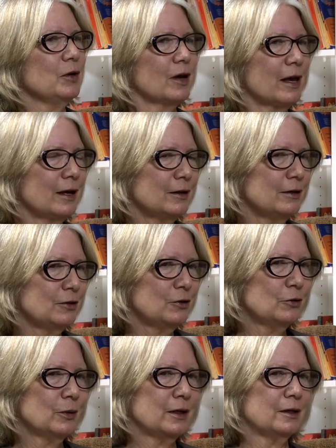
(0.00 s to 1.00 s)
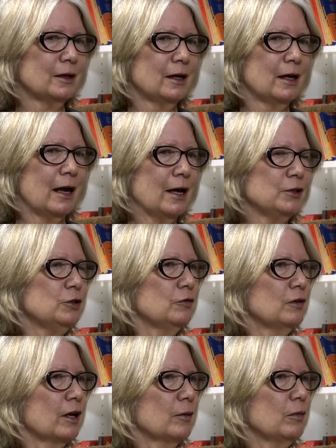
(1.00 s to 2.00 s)
You can't do it as
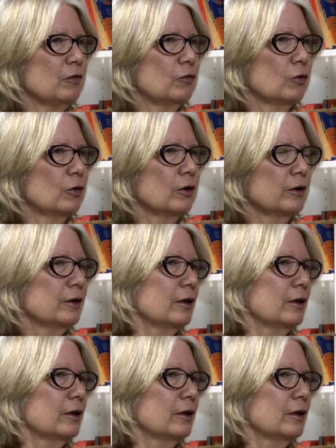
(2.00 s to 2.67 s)
you've done it before.